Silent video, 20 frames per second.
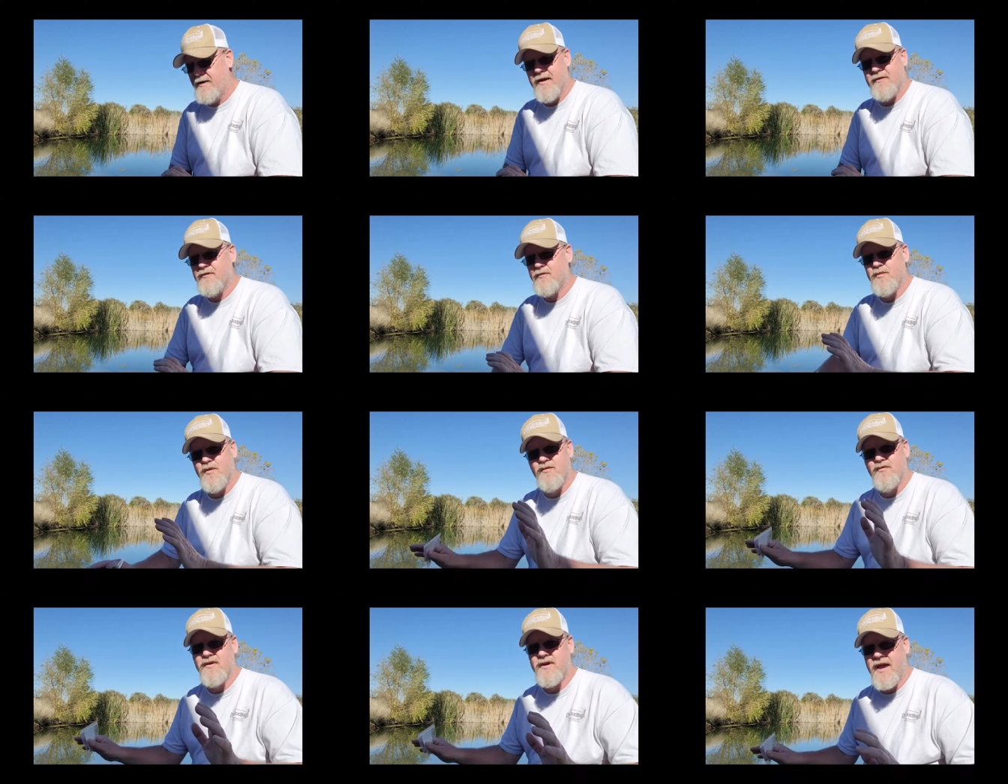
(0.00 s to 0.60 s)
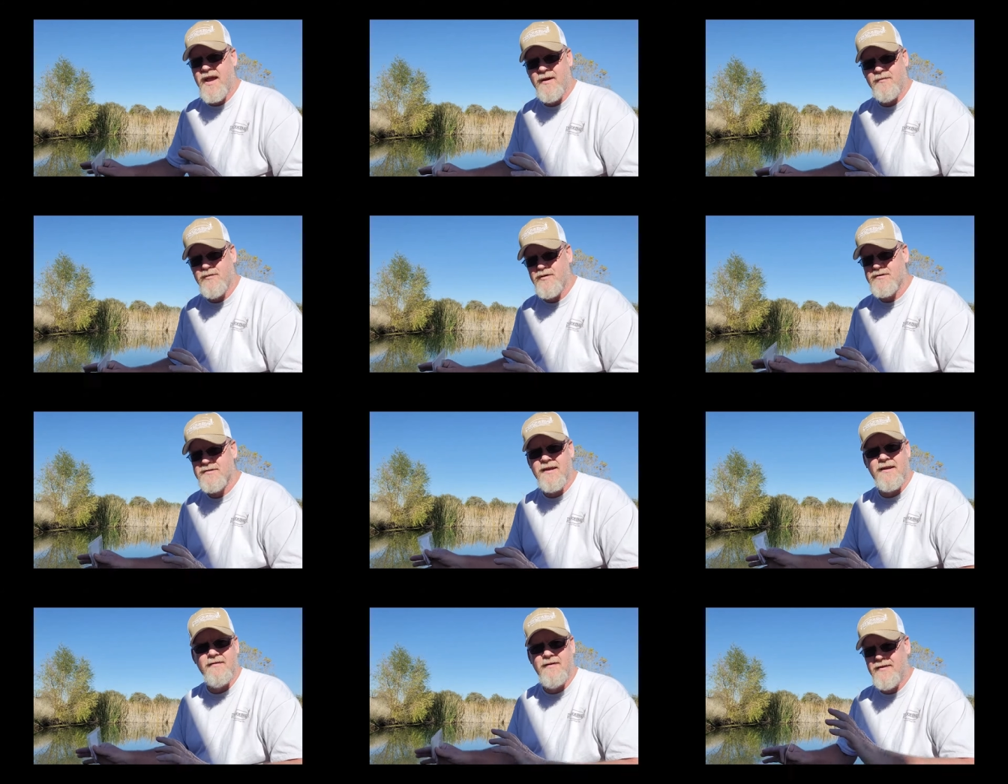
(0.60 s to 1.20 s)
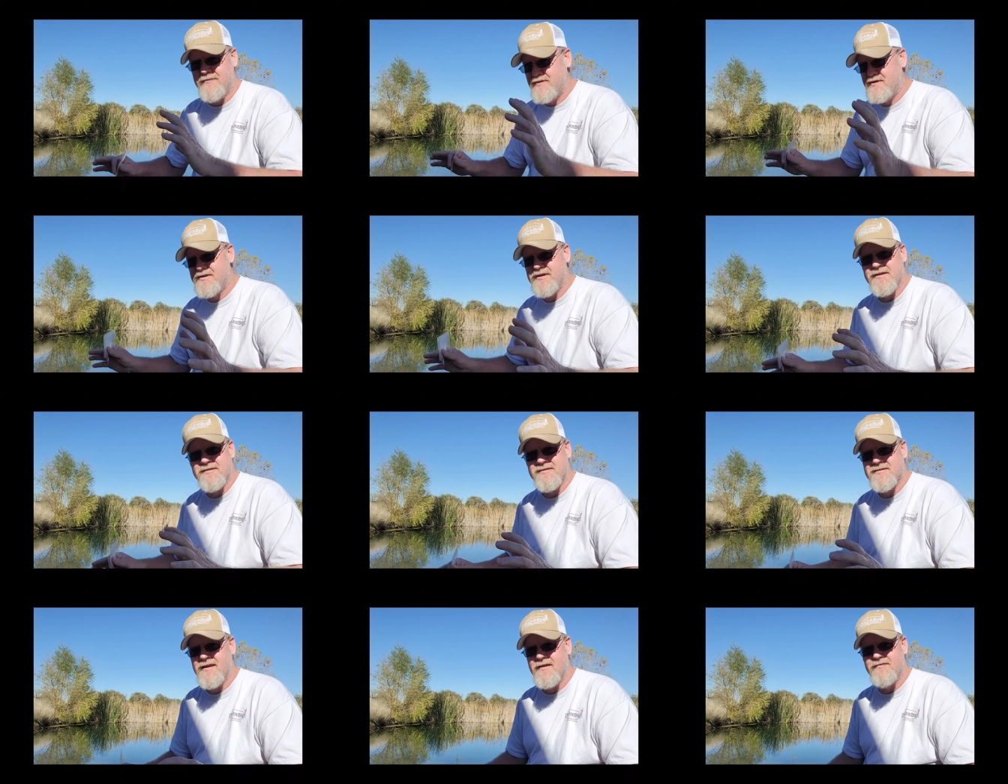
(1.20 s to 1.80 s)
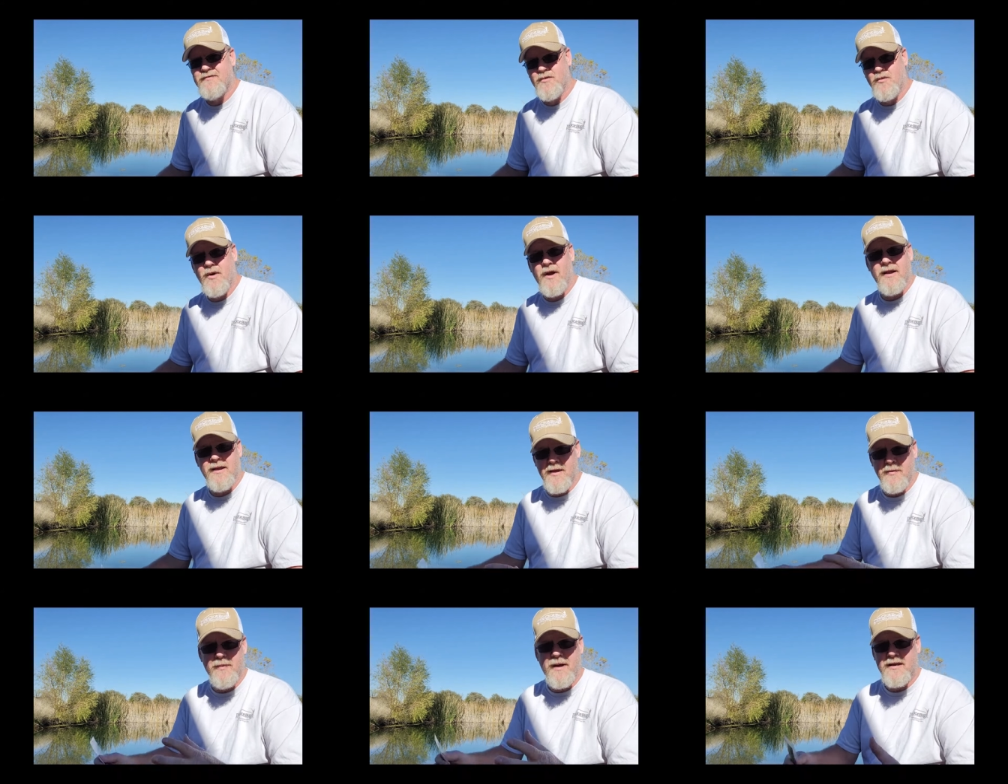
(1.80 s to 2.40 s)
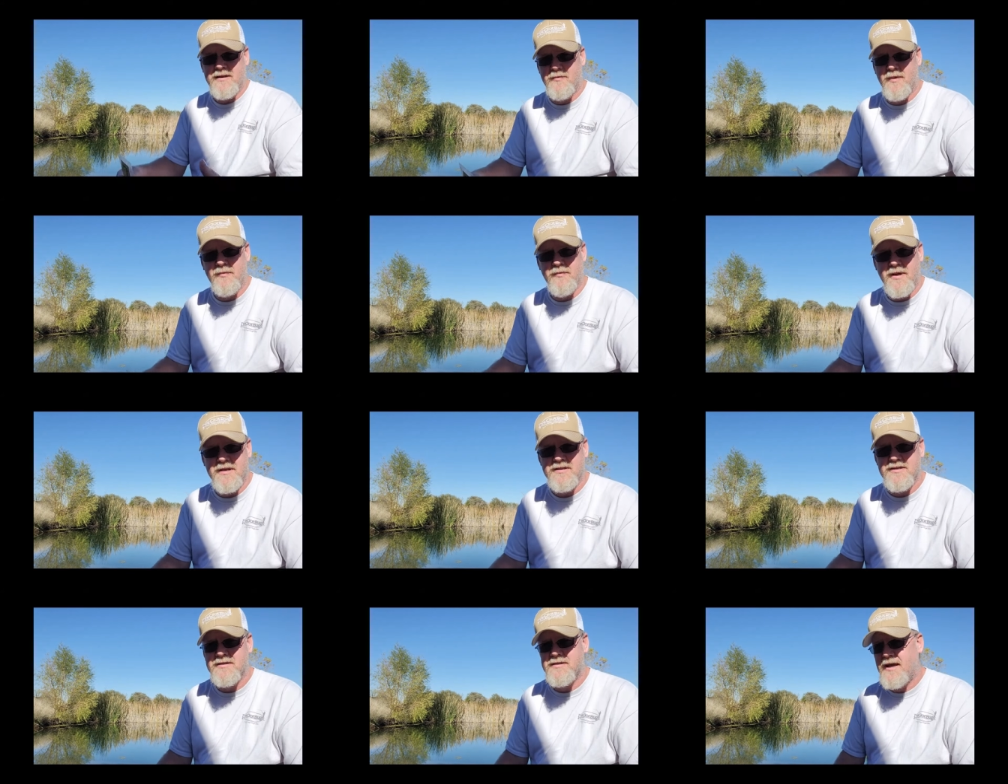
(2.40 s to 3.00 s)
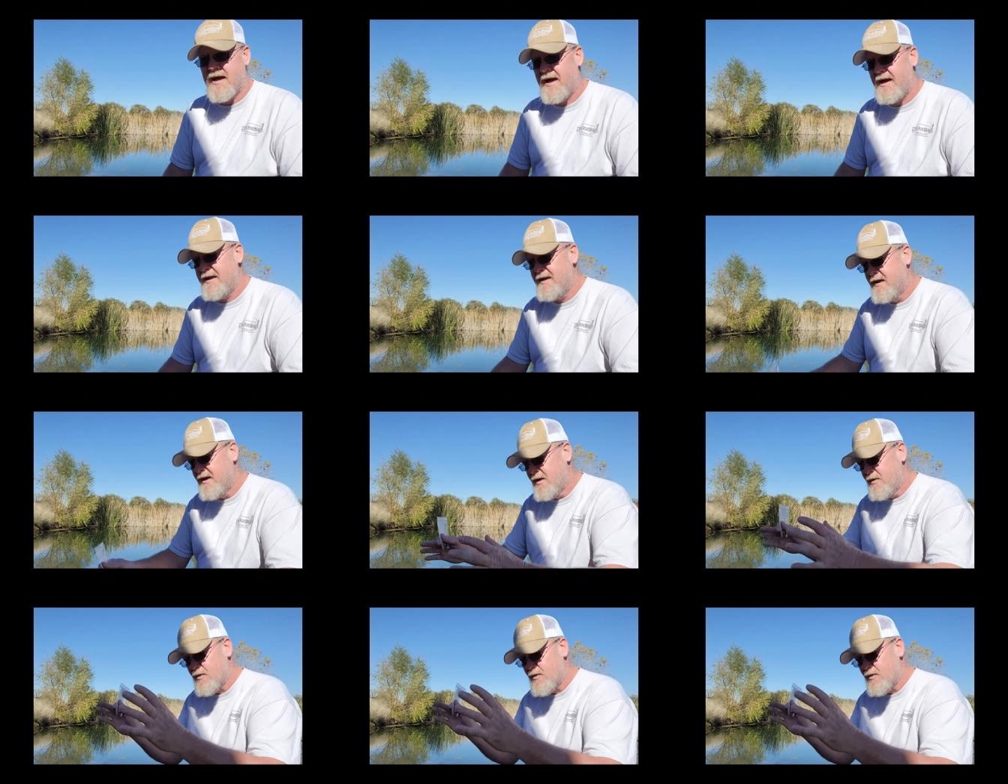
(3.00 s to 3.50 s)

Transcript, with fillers: don't have to move the cameras, I don't have to adjust stuff to where I can get back to my bench and tie.